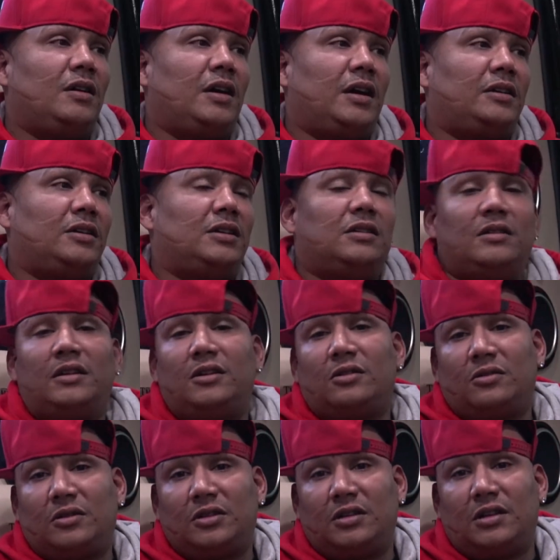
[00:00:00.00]
and you
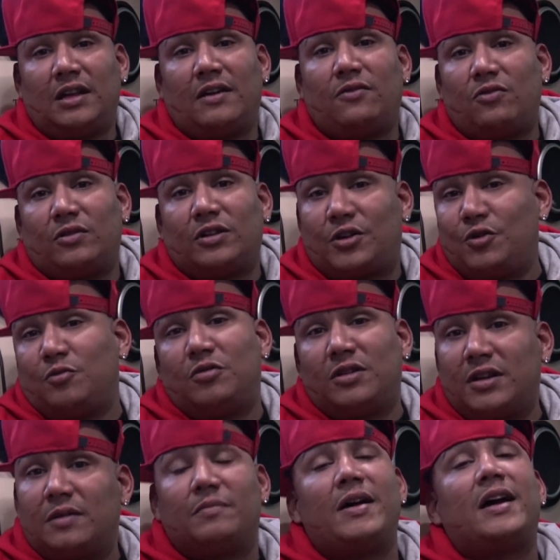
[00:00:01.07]
know, the level on
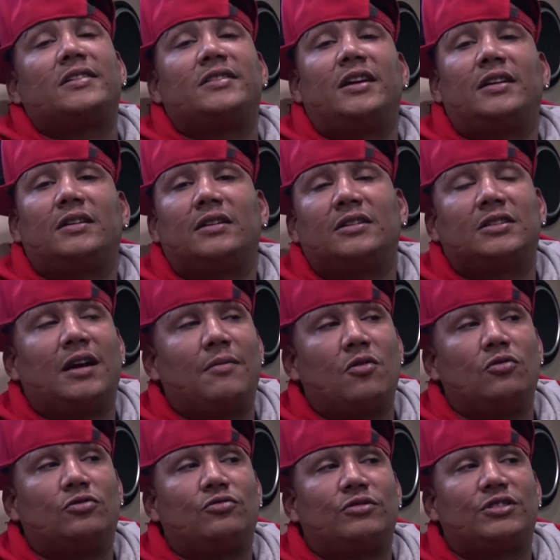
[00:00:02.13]
Cubanlink back then, because I'm
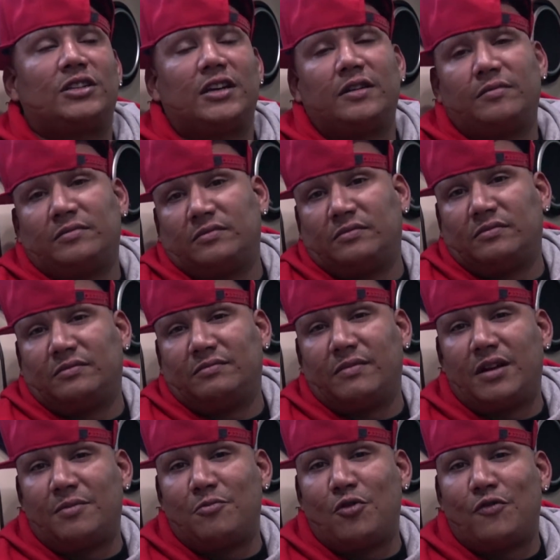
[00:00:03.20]
going through the same
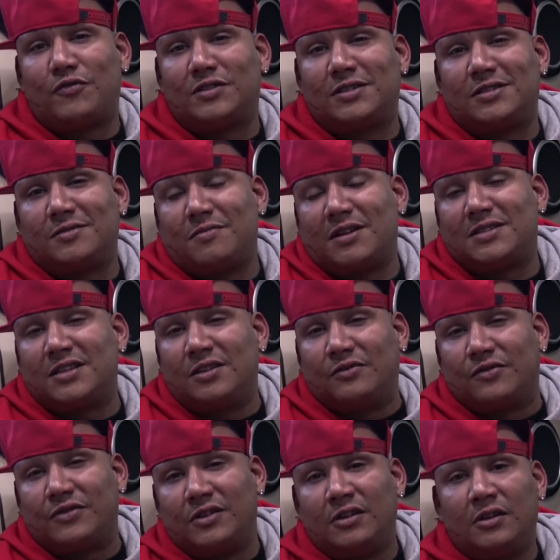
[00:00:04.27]
metamorphosis in myself
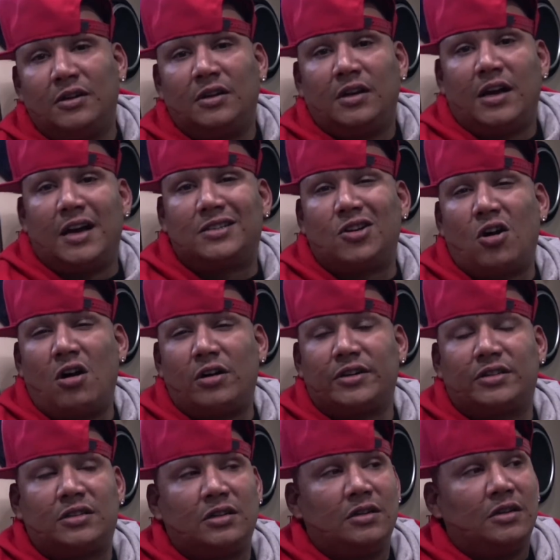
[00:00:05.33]
as an
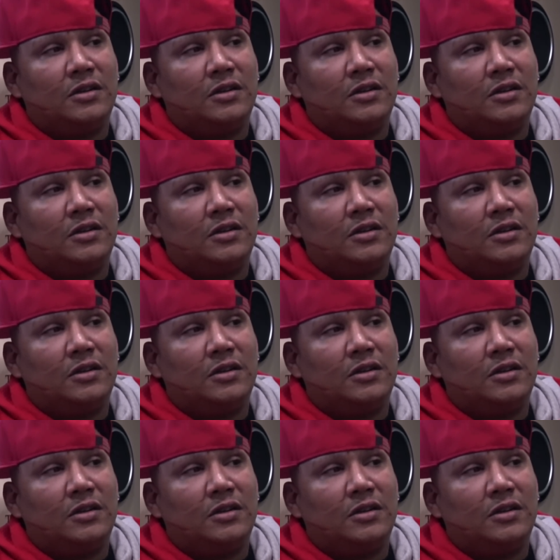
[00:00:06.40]
artist.